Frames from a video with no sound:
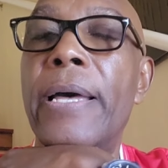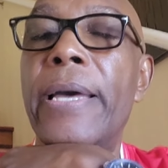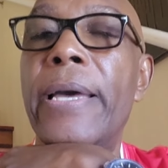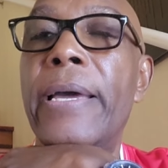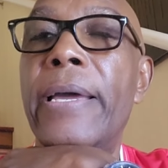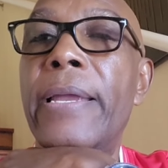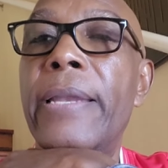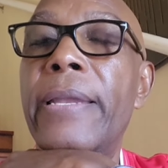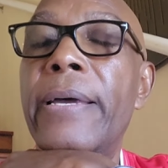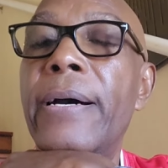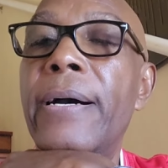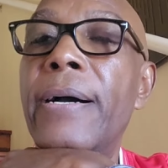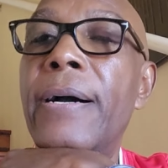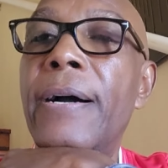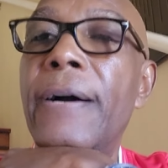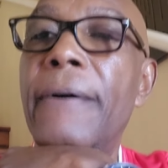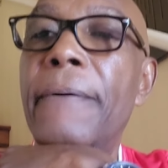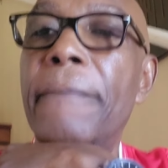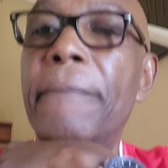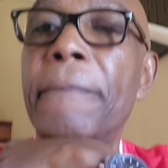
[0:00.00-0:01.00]
And
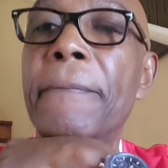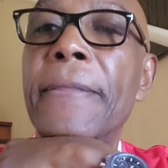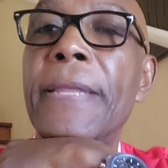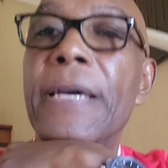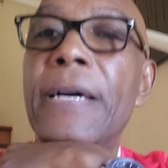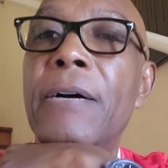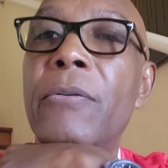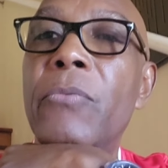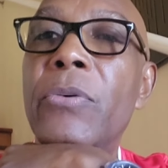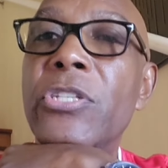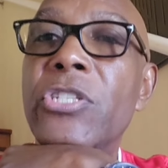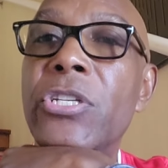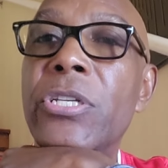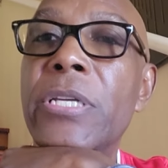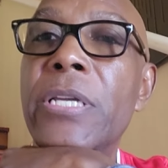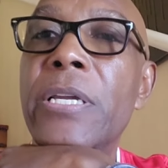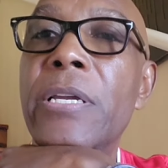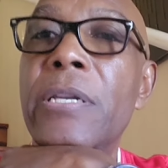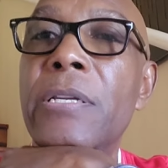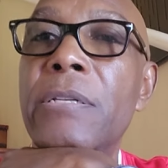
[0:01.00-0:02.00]
uh, I wish
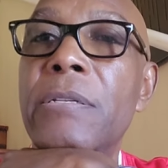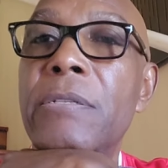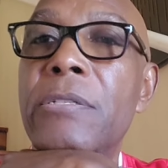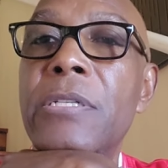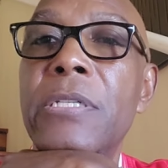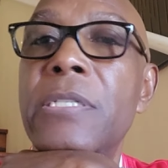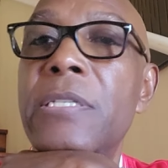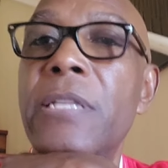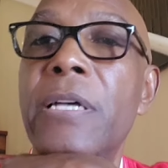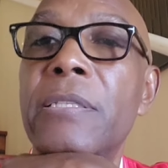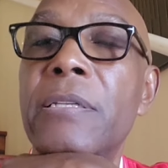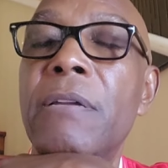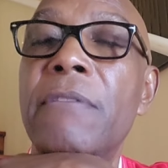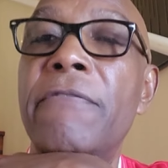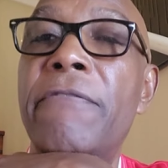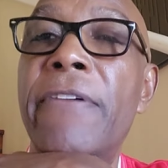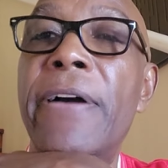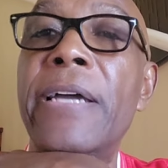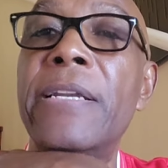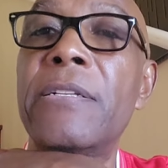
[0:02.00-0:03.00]
she she's not
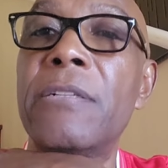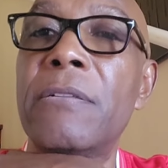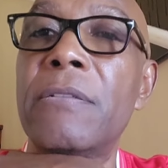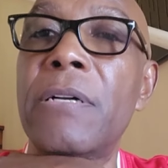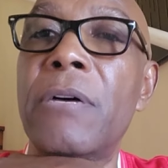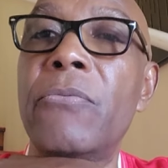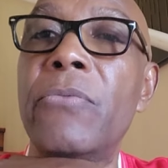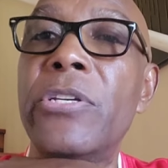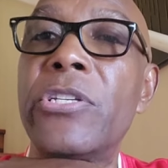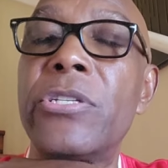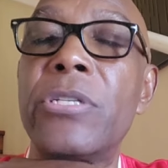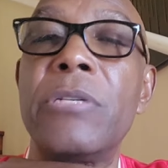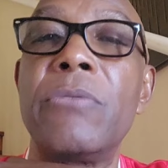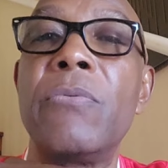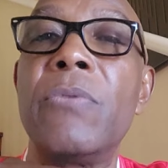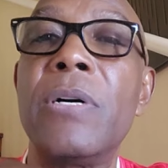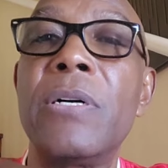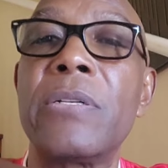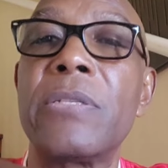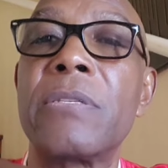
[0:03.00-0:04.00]
on vinyl. I wish she
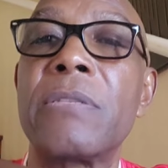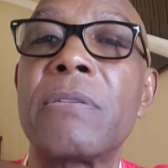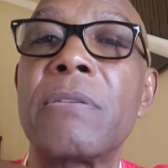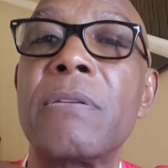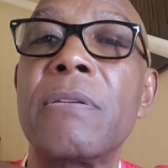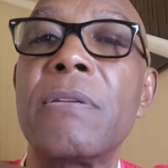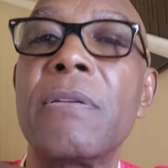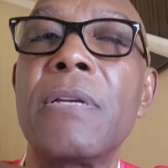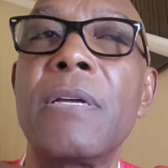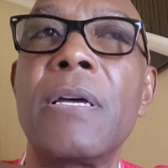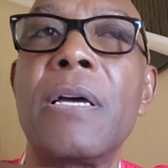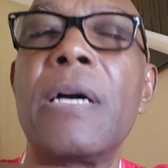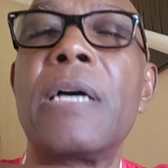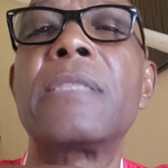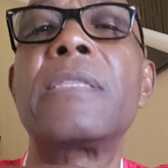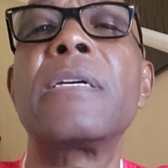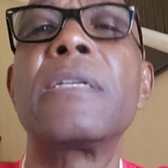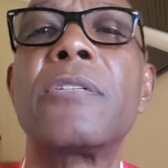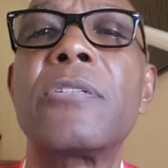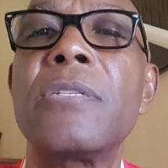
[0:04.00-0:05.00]
was.
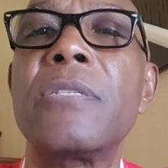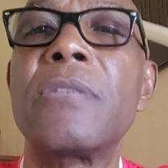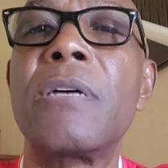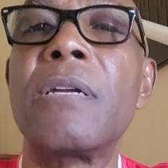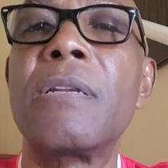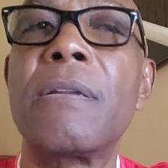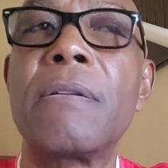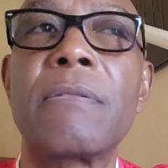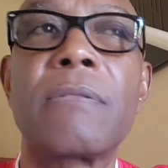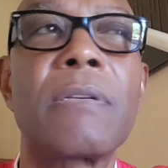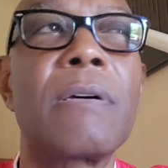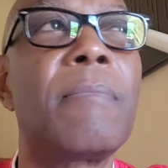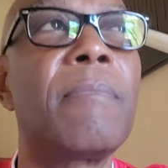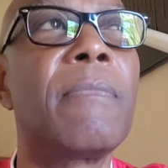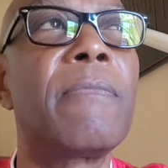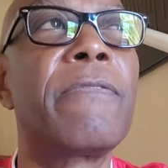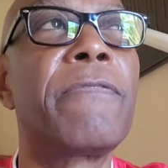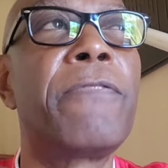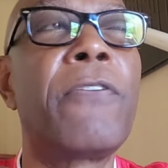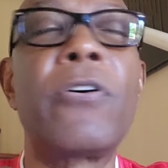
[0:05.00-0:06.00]
I think she's on
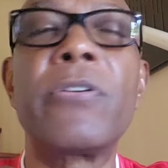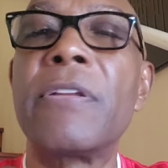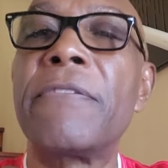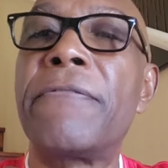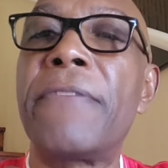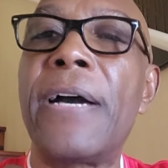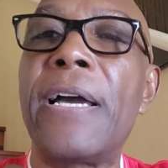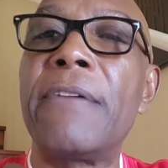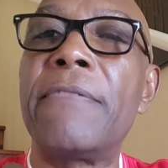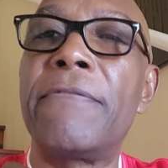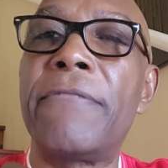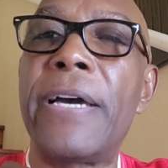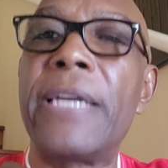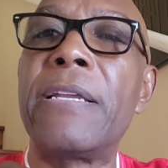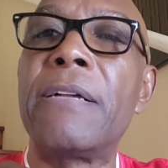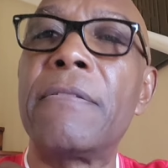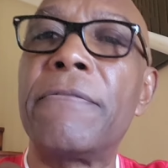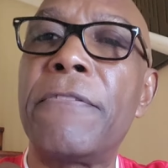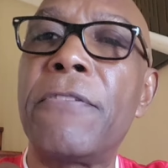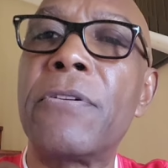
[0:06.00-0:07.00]
some forty-five
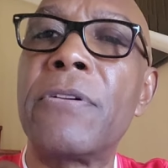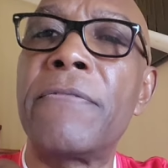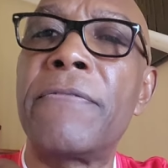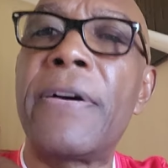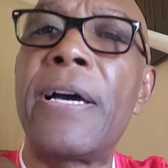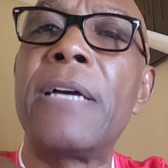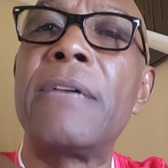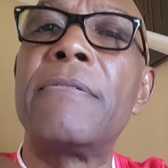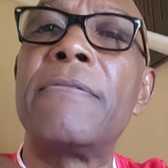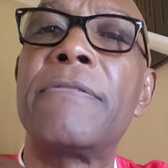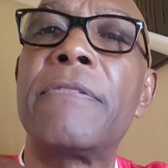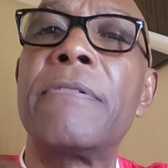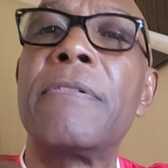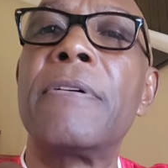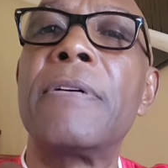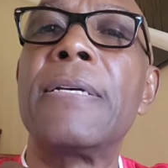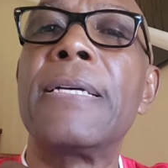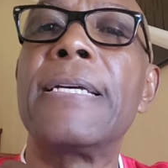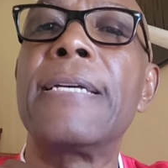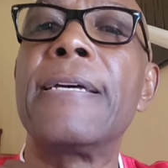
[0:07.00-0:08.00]
vinyl forty-five,
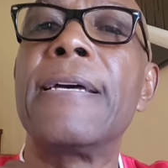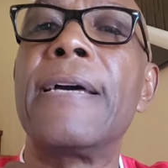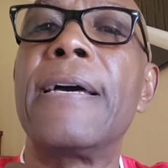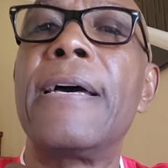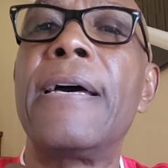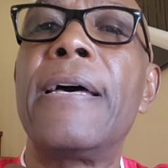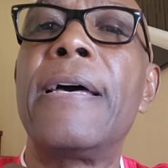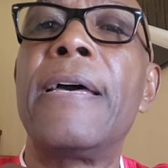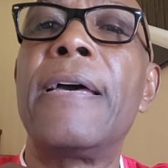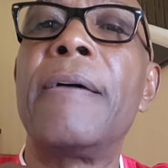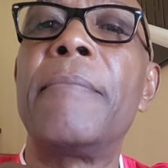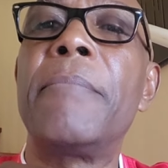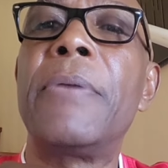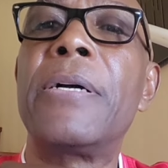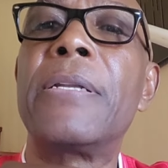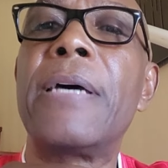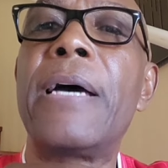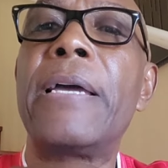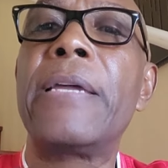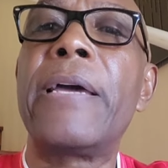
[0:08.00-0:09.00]
and
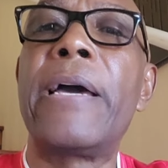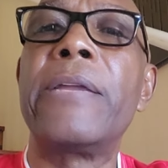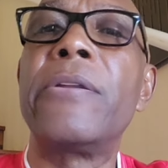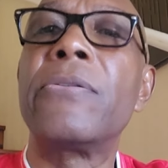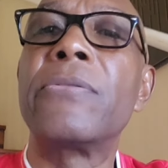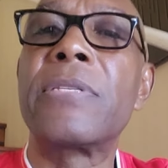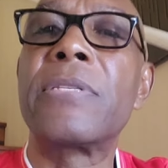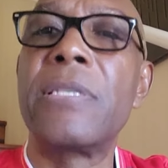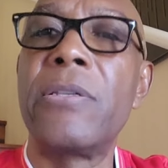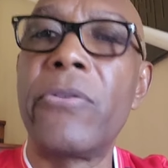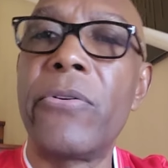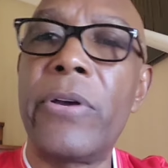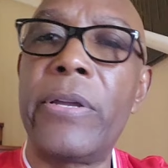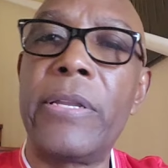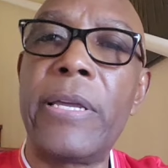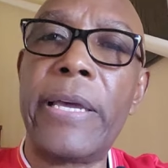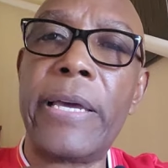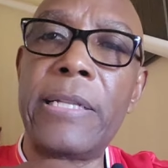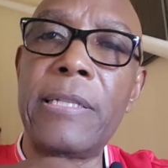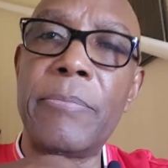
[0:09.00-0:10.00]
but I I don't see her
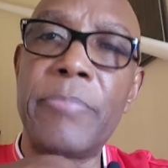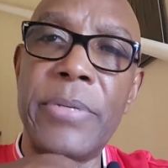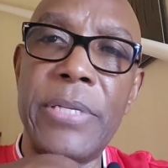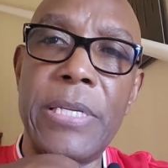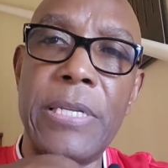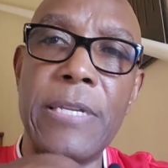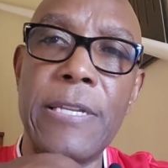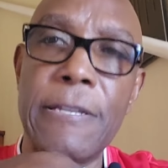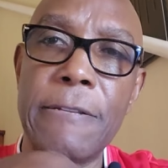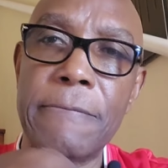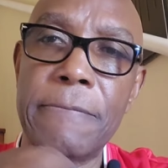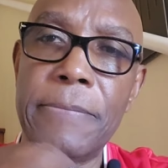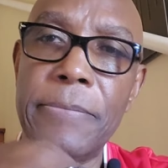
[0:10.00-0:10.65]
on L P.